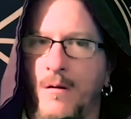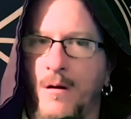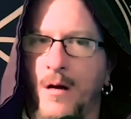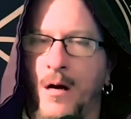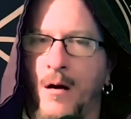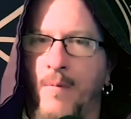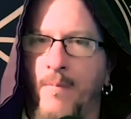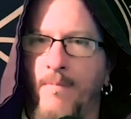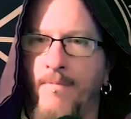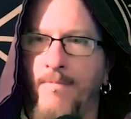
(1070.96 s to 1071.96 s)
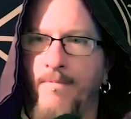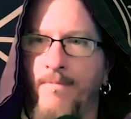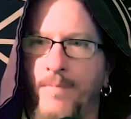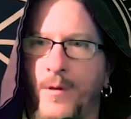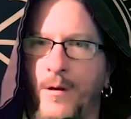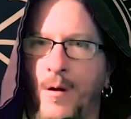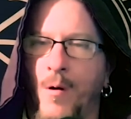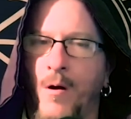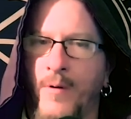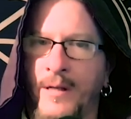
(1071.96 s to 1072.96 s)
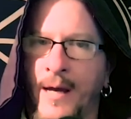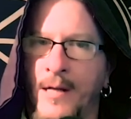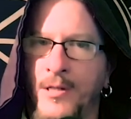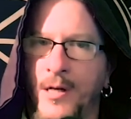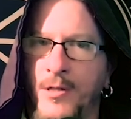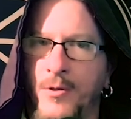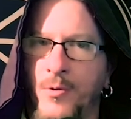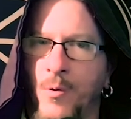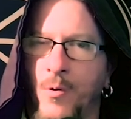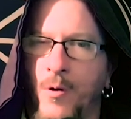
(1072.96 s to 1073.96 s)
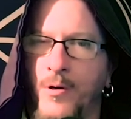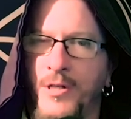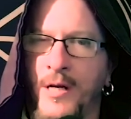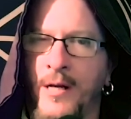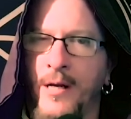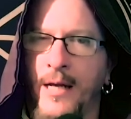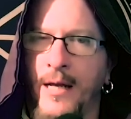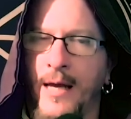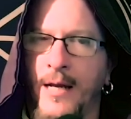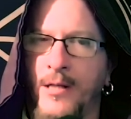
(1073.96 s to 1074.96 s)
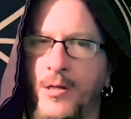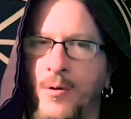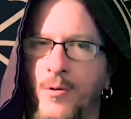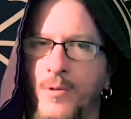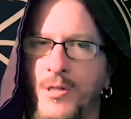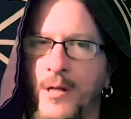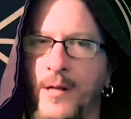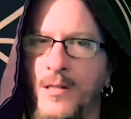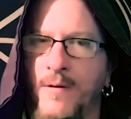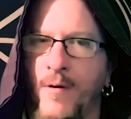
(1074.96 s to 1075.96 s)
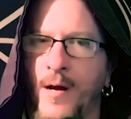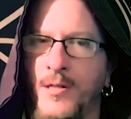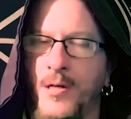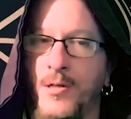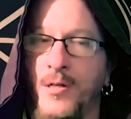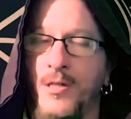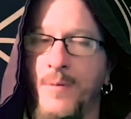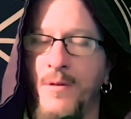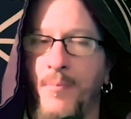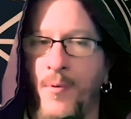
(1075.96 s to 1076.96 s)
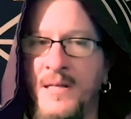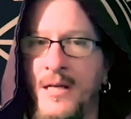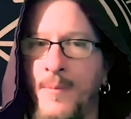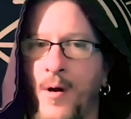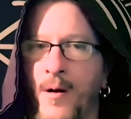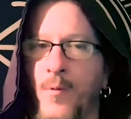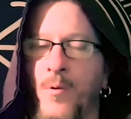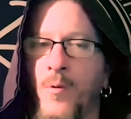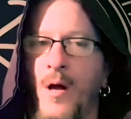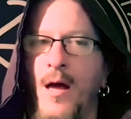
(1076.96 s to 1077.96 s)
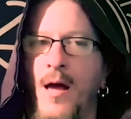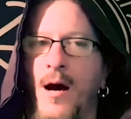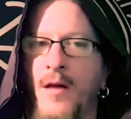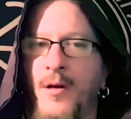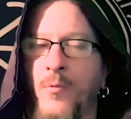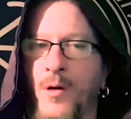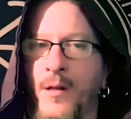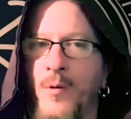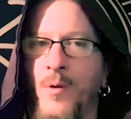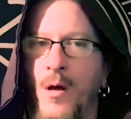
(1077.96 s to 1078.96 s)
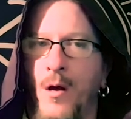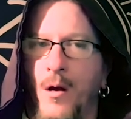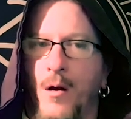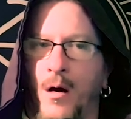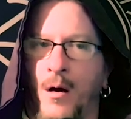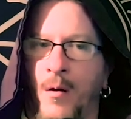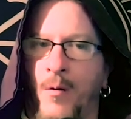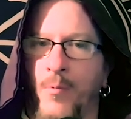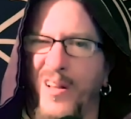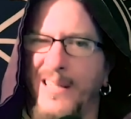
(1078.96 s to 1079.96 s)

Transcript: um, you know, honoring the ancestors, or, or understanding and, and getting to know the resilience of our ancestors. And some of the points that he brought up were, I think, really, uh, really